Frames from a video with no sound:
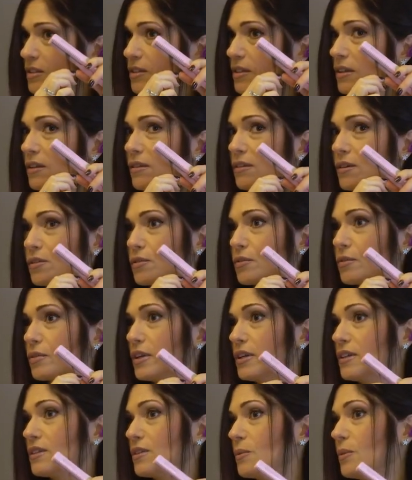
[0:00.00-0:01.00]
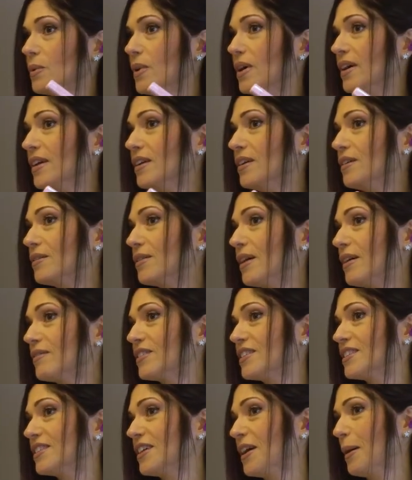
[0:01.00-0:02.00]
See, there's a reason why you got
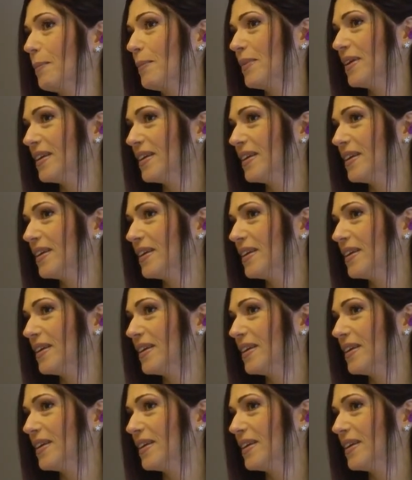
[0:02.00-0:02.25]
the tap.